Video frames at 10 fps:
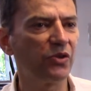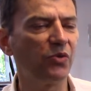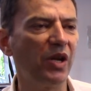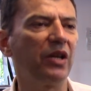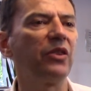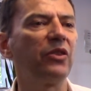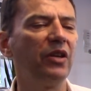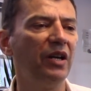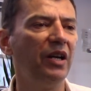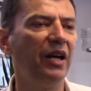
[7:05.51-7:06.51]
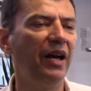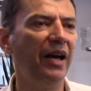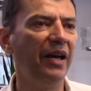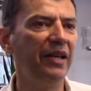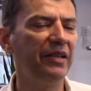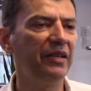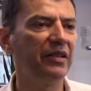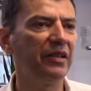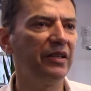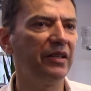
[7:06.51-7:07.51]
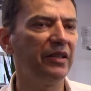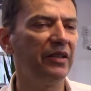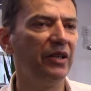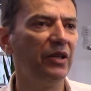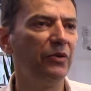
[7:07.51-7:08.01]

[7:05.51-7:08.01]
strength. And uh,